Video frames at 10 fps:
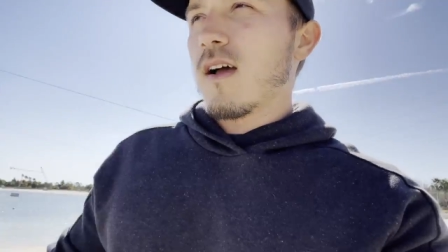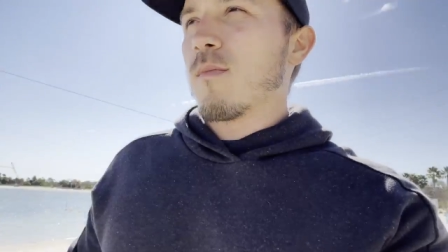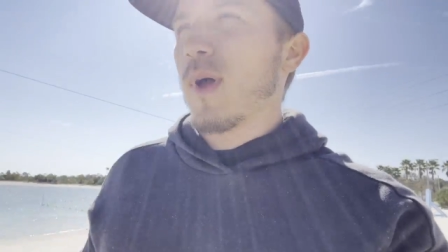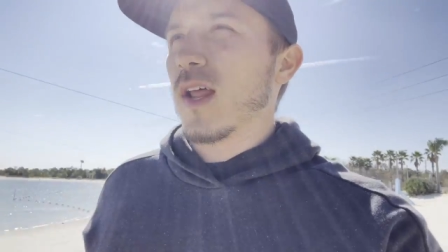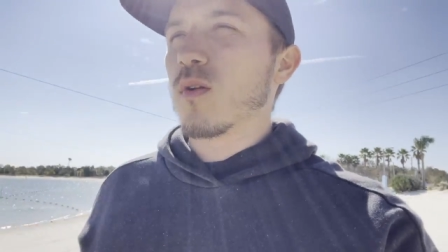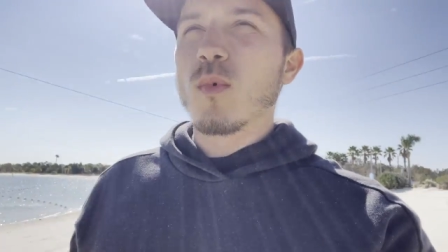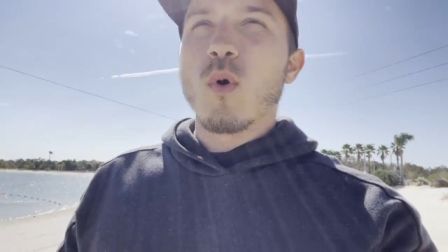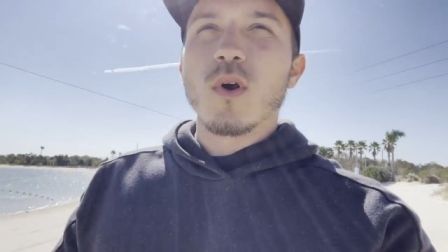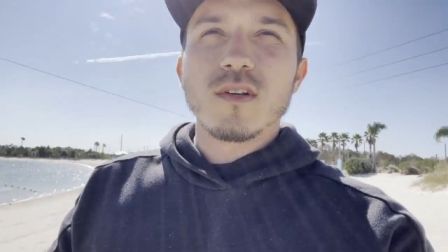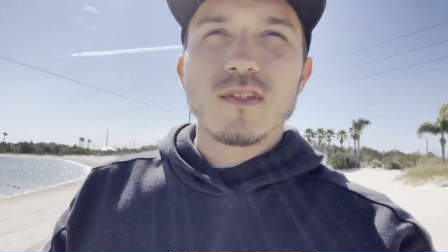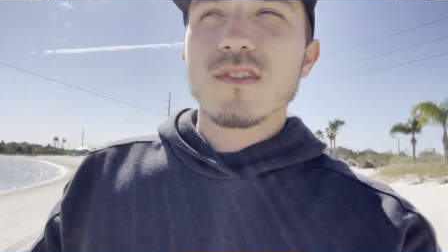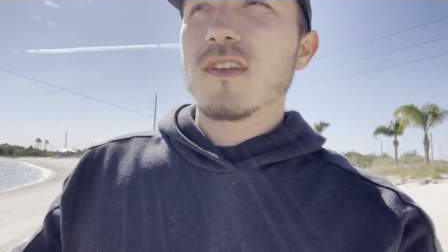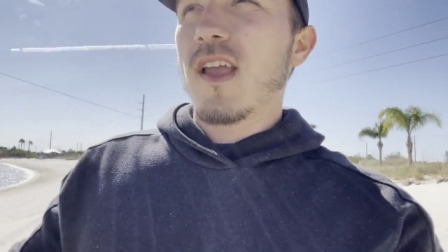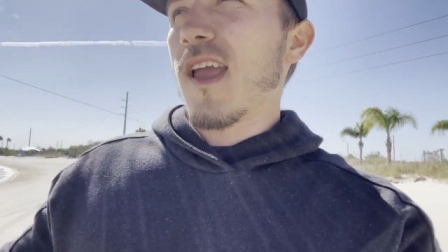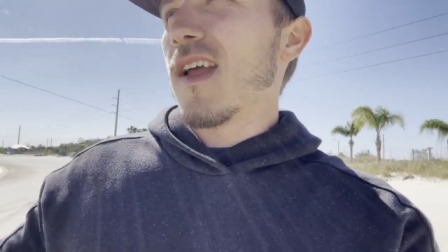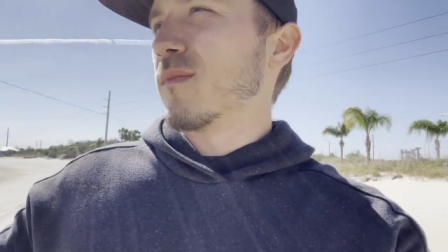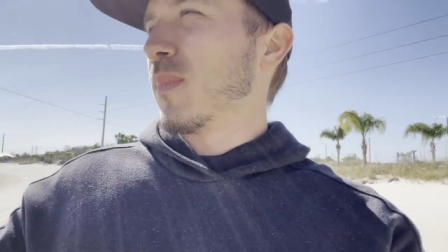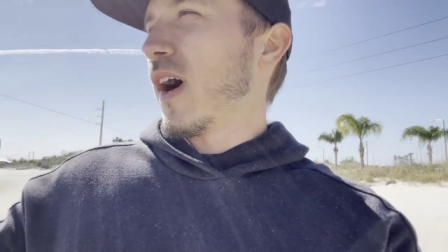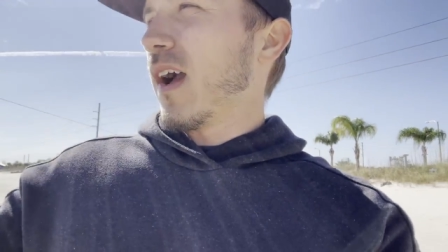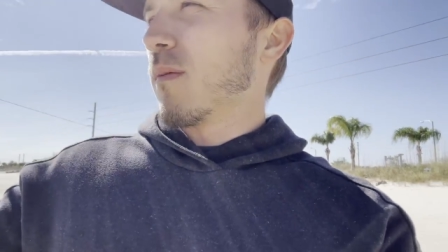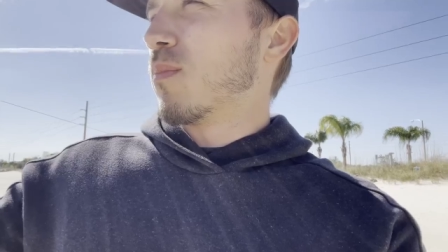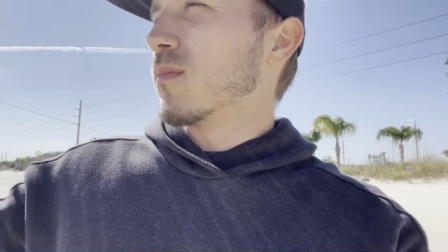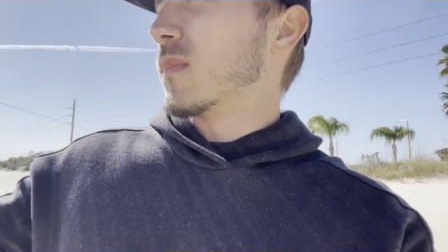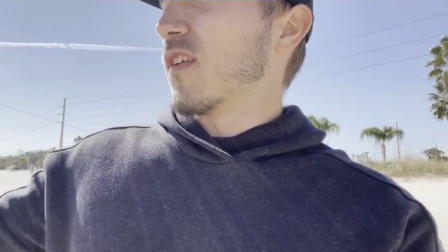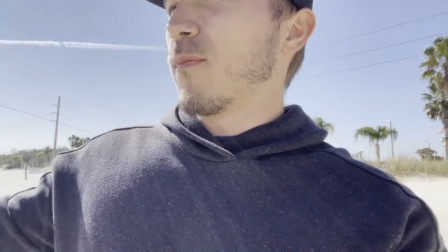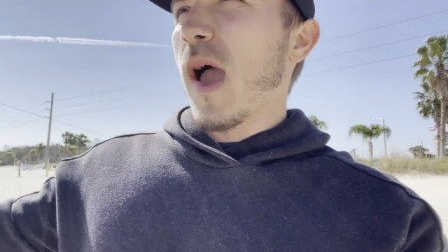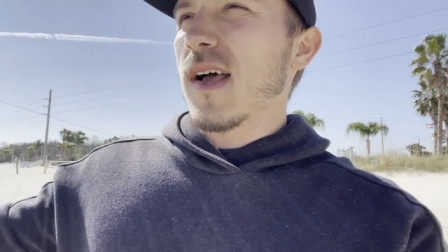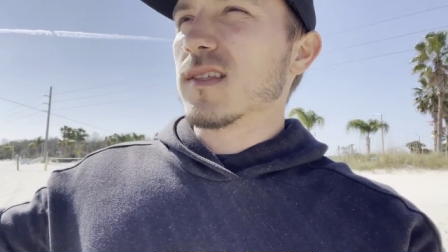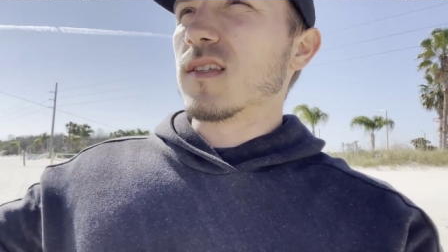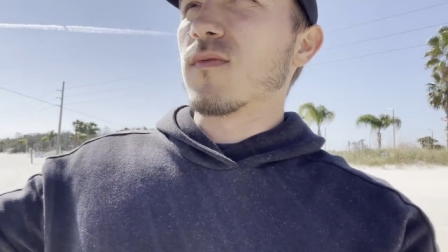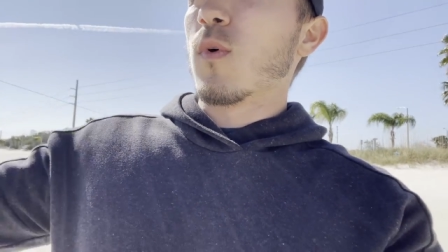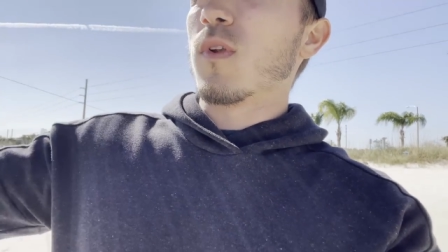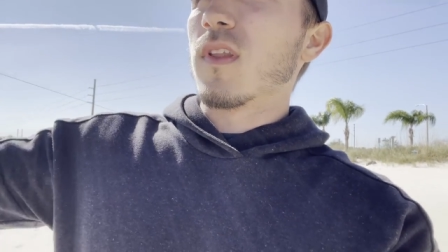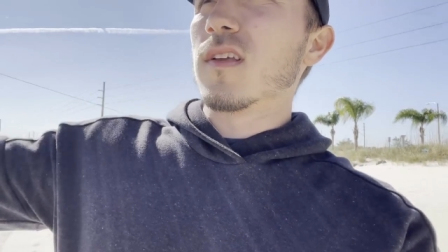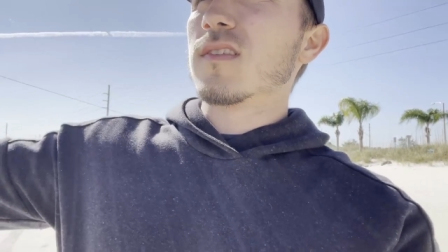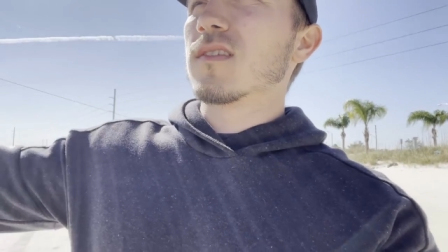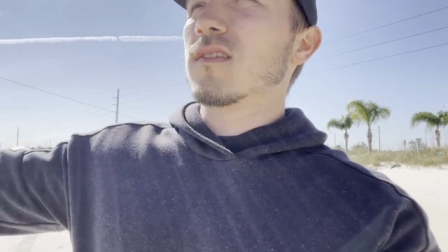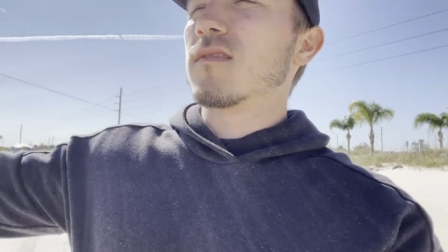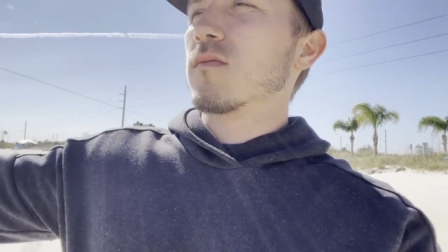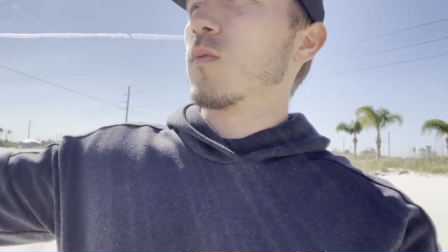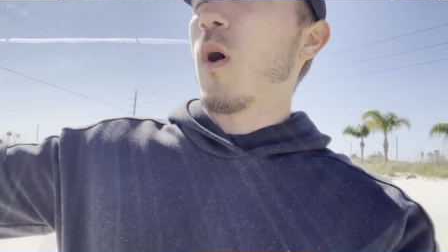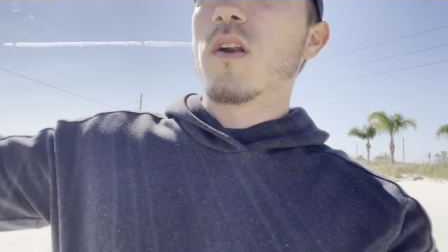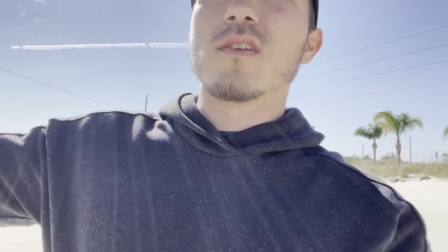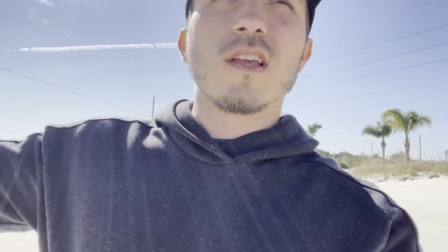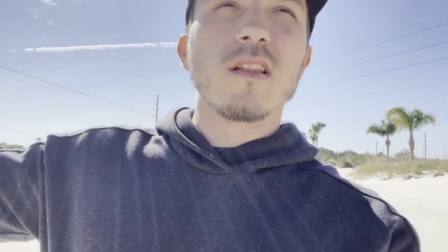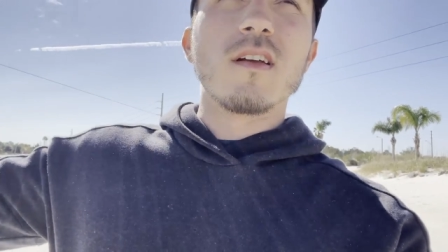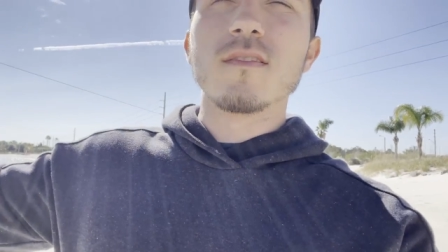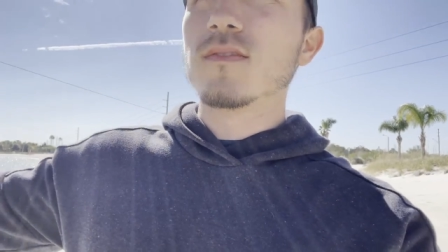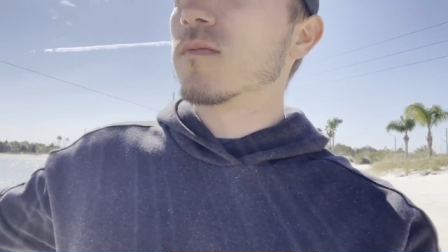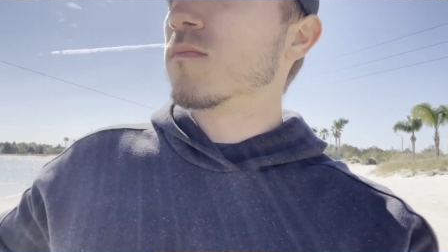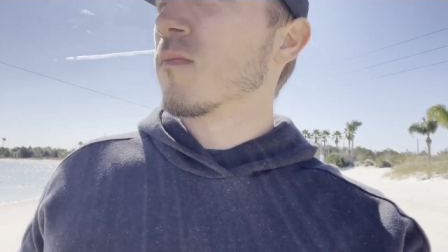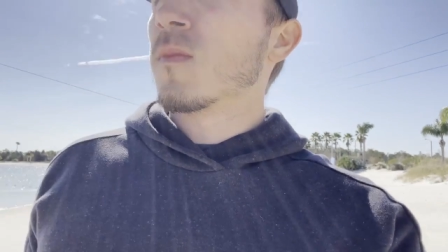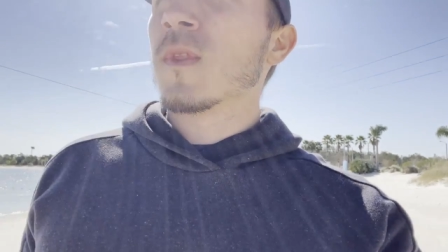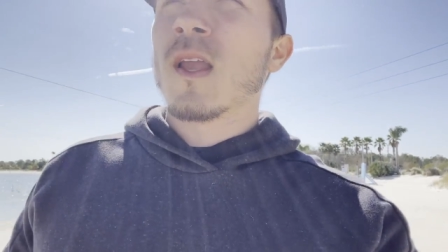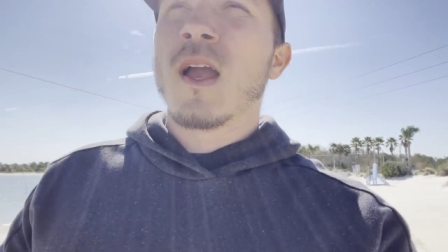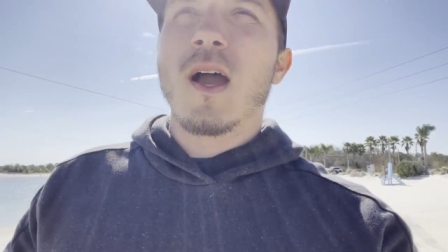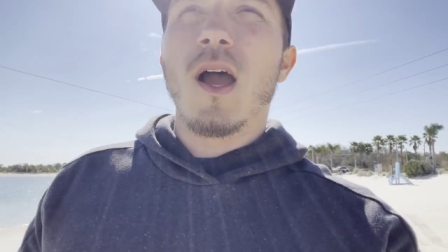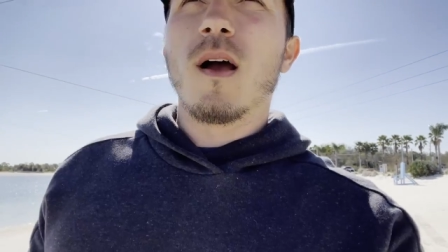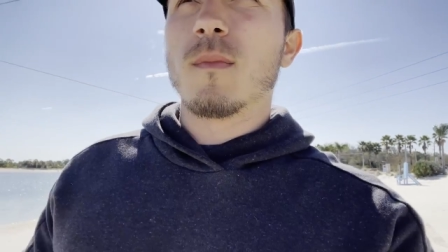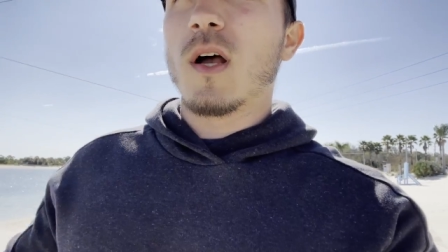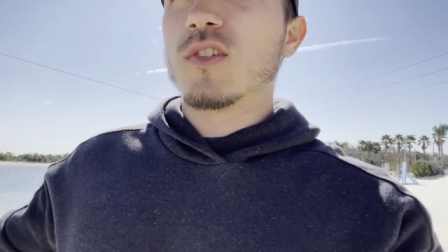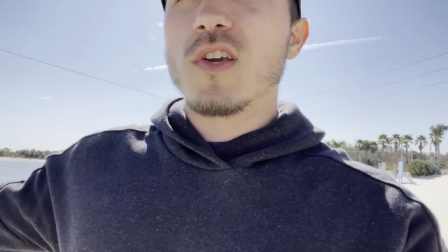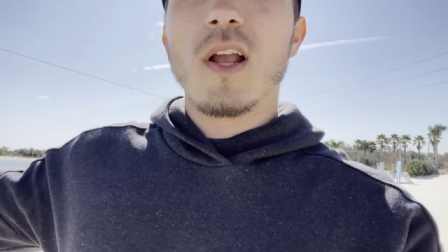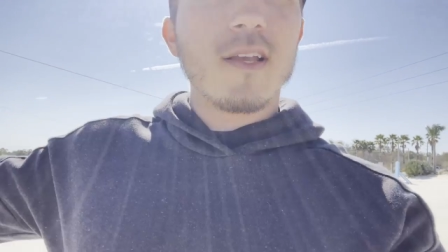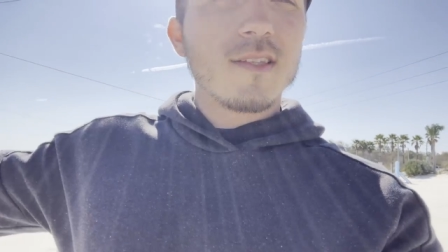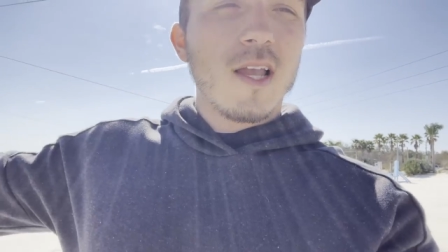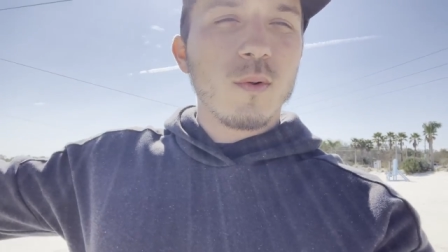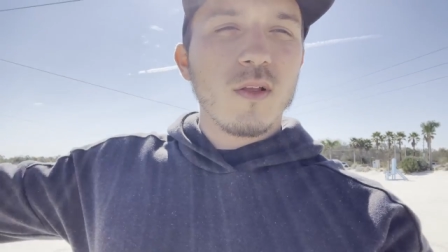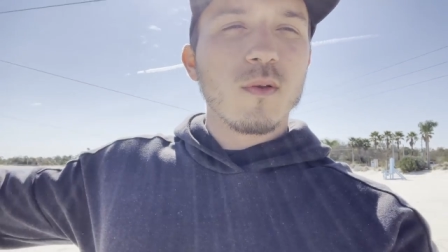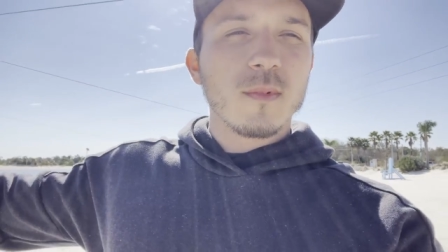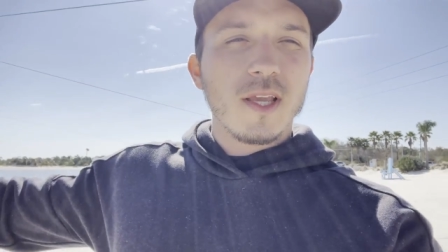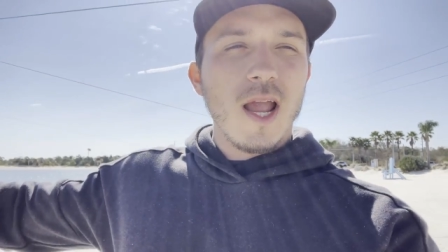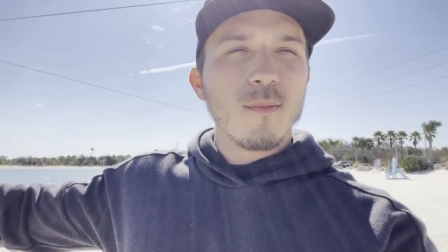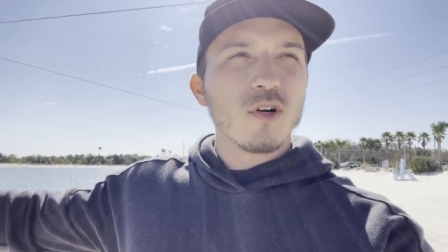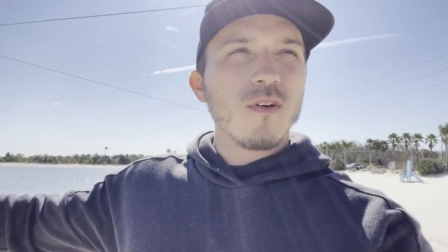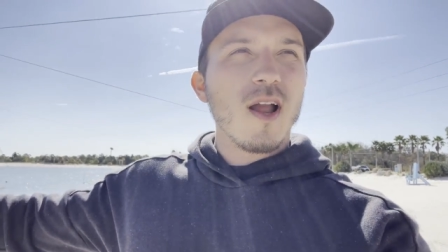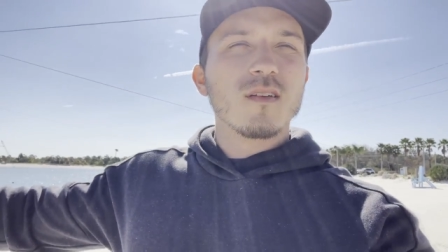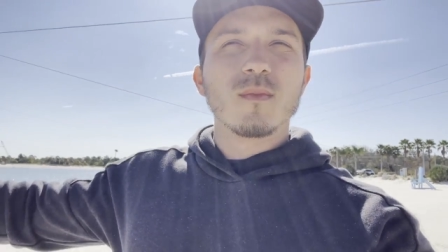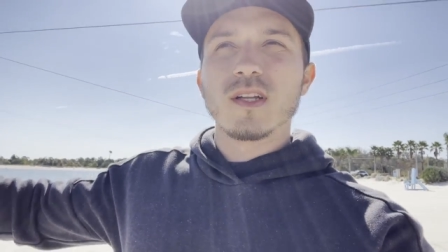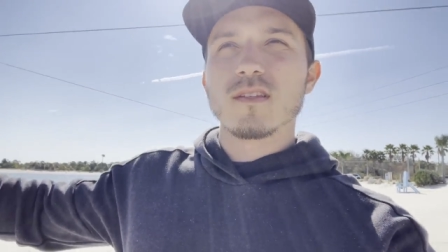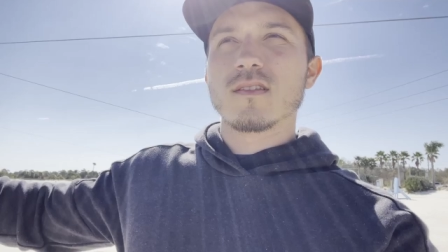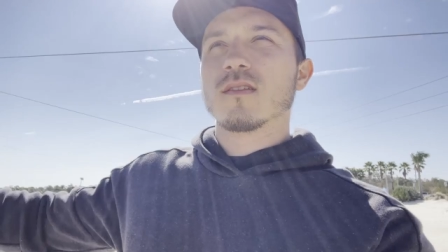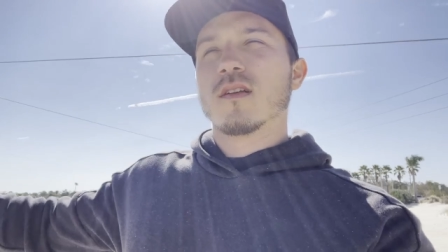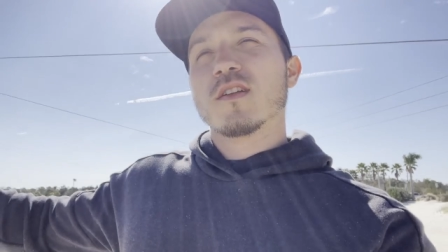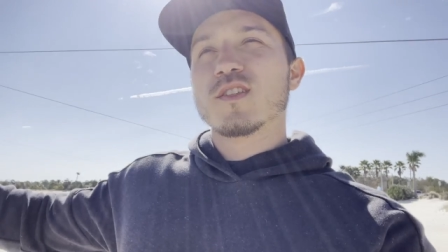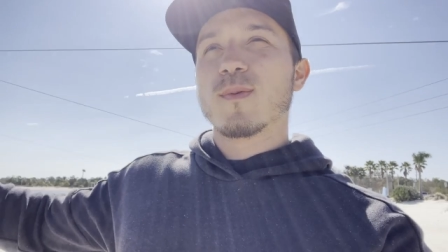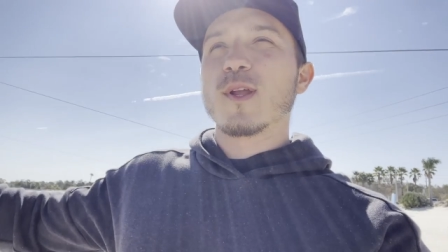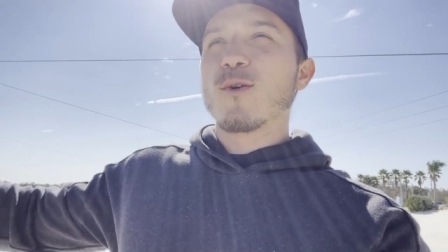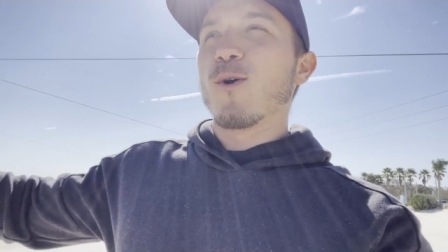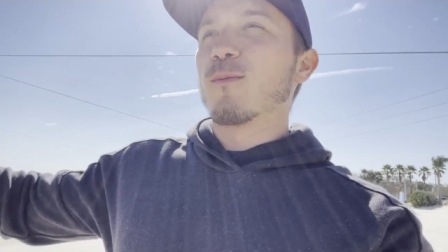paddle boards, and buy lift passes for this water ski lift. Um, I'll show you guys that when I flip the camera around, but it's, it's pretty cool.